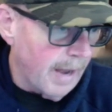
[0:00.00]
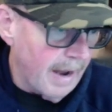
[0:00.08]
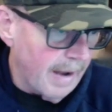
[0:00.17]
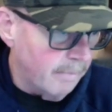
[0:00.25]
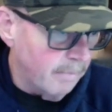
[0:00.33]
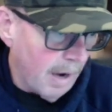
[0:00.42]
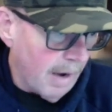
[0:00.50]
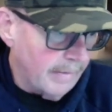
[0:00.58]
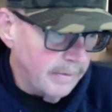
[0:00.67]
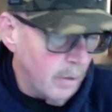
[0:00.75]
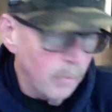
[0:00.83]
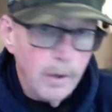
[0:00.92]
I, I
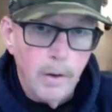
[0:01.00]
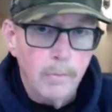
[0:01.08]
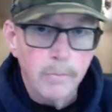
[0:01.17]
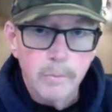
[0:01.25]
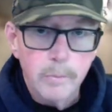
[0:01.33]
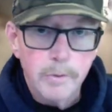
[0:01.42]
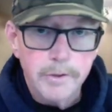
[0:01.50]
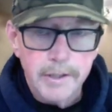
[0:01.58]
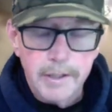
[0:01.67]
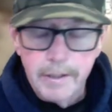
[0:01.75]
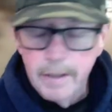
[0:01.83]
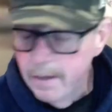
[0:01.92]
don't know. We'll
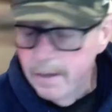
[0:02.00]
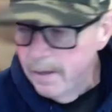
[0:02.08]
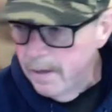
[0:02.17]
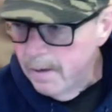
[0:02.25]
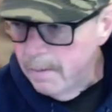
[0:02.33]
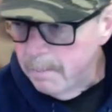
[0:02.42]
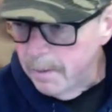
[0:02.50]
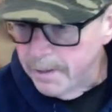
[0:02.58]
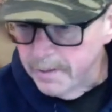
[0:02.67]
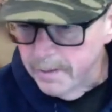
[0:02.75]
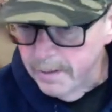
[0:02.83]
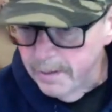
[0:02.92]
see. But
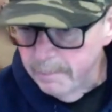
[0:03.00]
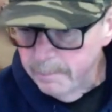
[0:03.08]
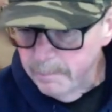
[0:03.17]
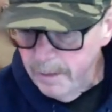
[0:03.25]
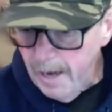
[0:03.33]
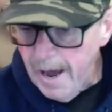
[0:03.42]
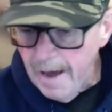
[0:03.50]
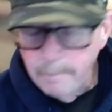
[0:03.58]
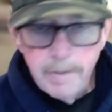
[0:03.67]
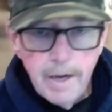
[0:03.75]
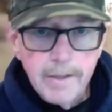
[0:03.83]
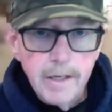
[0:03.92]
uh, yeah,
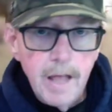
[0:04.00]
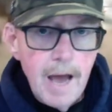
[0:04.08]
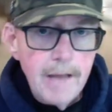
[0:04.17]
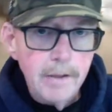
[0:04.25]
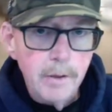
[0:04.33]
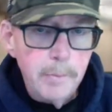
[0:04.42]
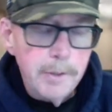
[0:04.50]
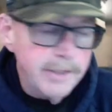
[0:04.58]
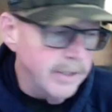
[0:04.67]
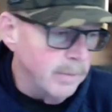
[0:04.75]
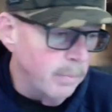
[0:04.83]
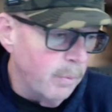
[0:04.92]
not gonna lie, a little bit
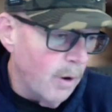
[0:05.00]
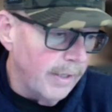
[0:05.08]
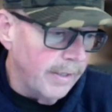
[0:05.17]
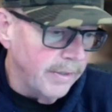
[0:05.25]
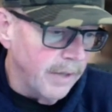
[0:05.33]
disappointed.